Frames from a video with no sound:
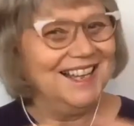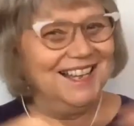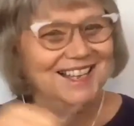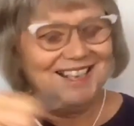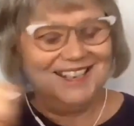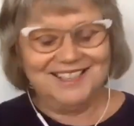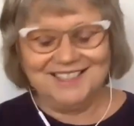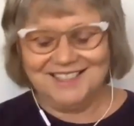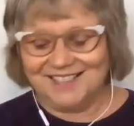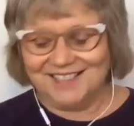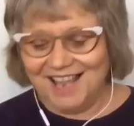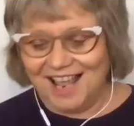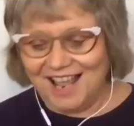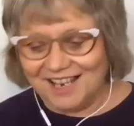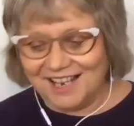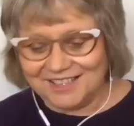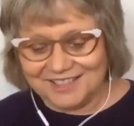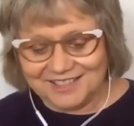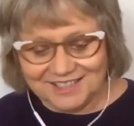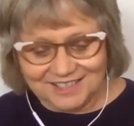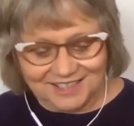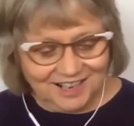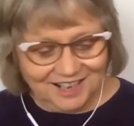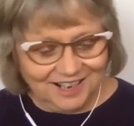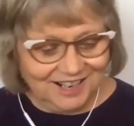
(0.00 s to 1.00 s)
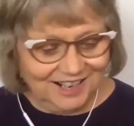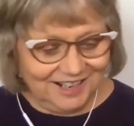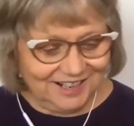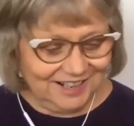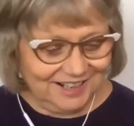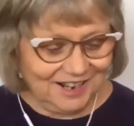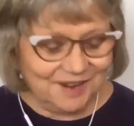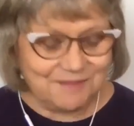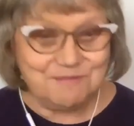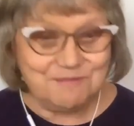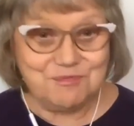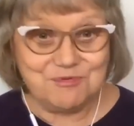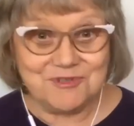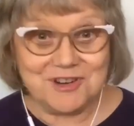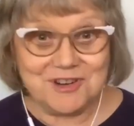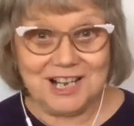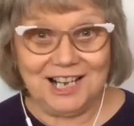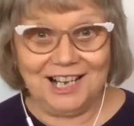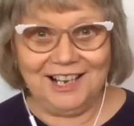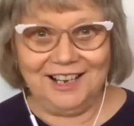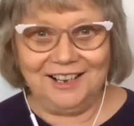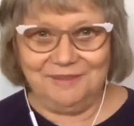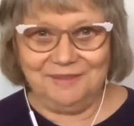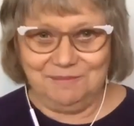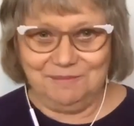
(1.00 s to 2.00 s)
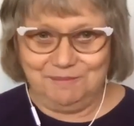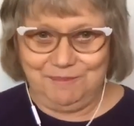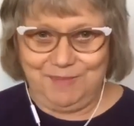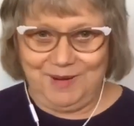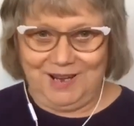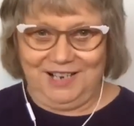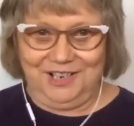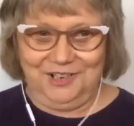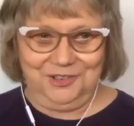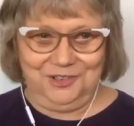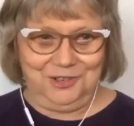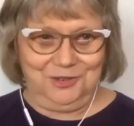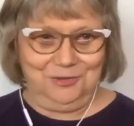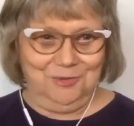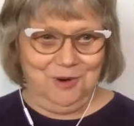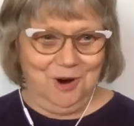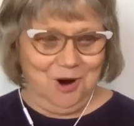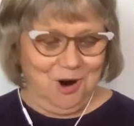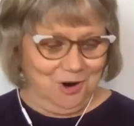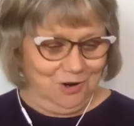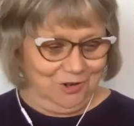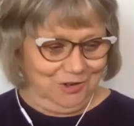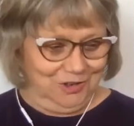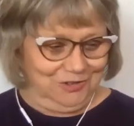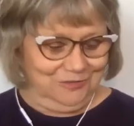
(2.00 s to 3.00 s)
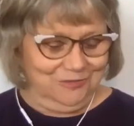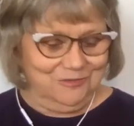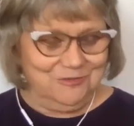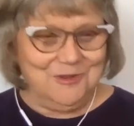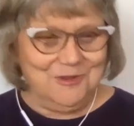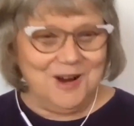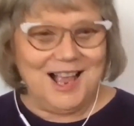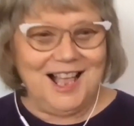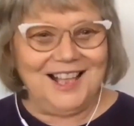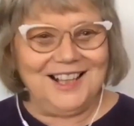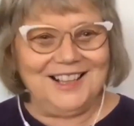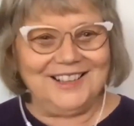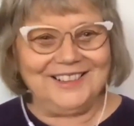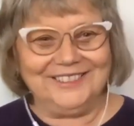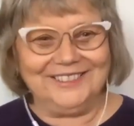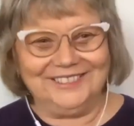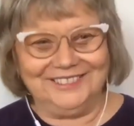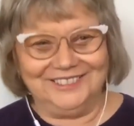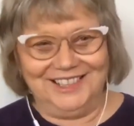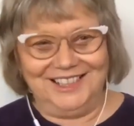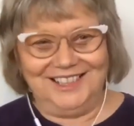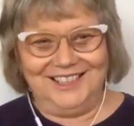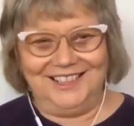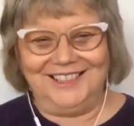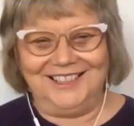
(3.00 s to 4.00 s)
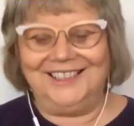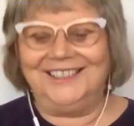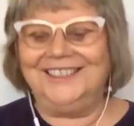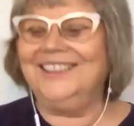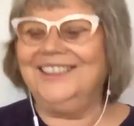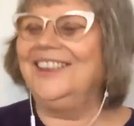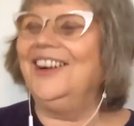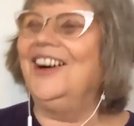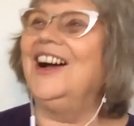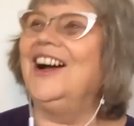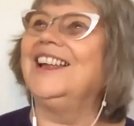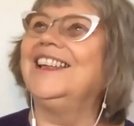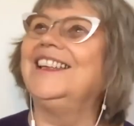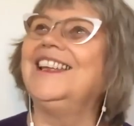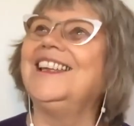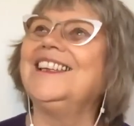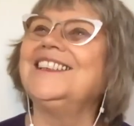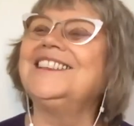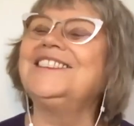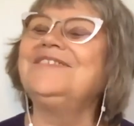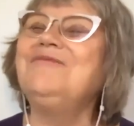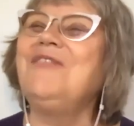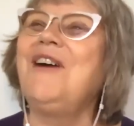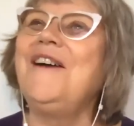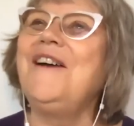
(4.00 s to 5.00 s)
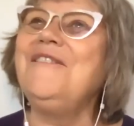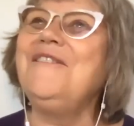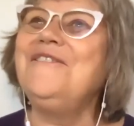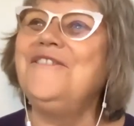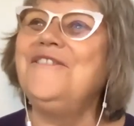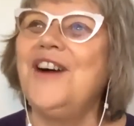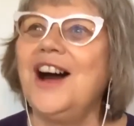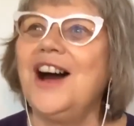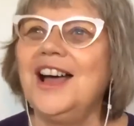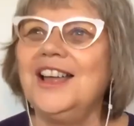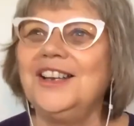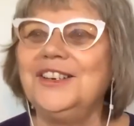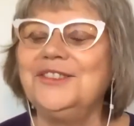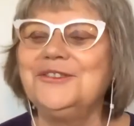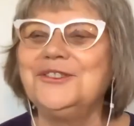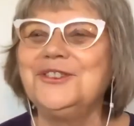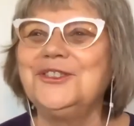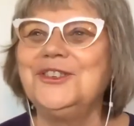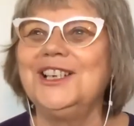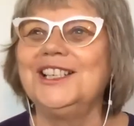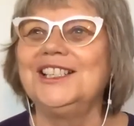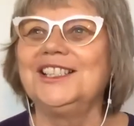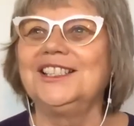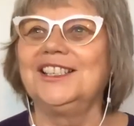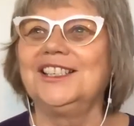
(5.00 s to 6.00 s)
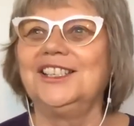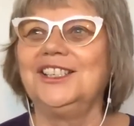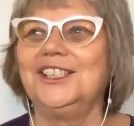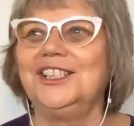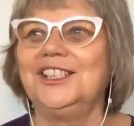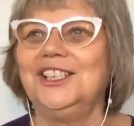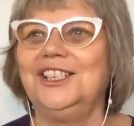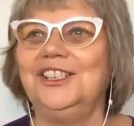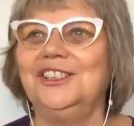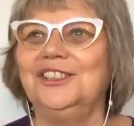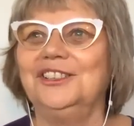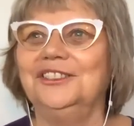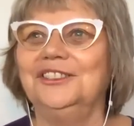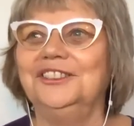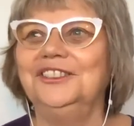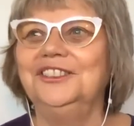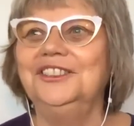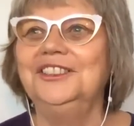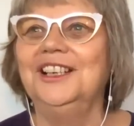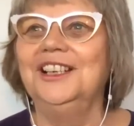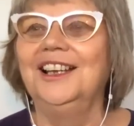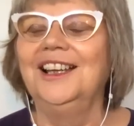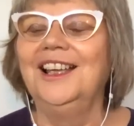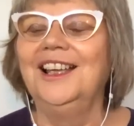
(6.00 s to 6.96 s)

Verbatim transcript: Sounds like a brilliant binge watch. Well, I guess my final question to you